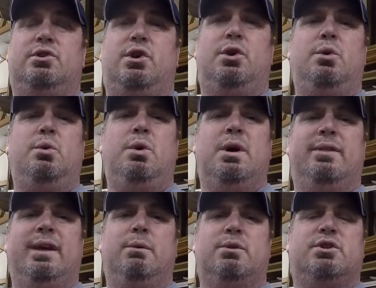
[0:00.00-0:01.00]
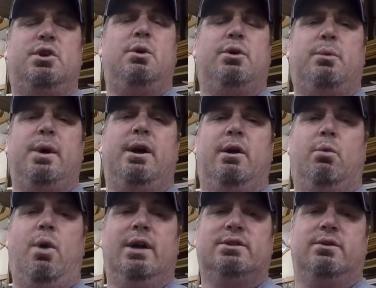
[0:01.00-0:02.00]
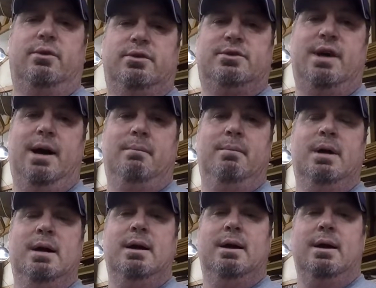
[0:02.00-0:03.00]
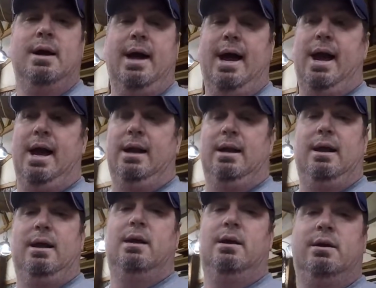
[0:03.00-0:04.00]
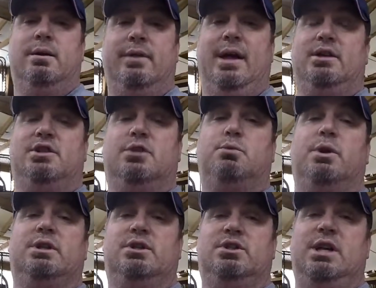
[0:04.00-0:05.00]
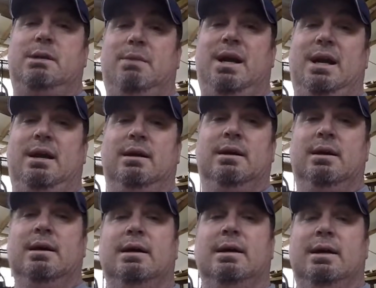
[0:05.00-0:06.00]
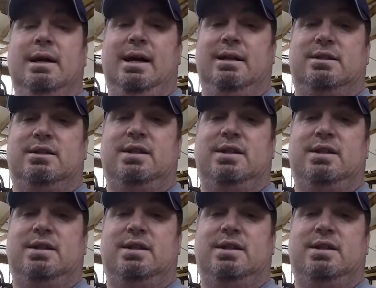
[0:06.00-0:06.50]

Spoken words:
I think it was 200 or 300 watts to the sub. And that is just what this Jeep needed. It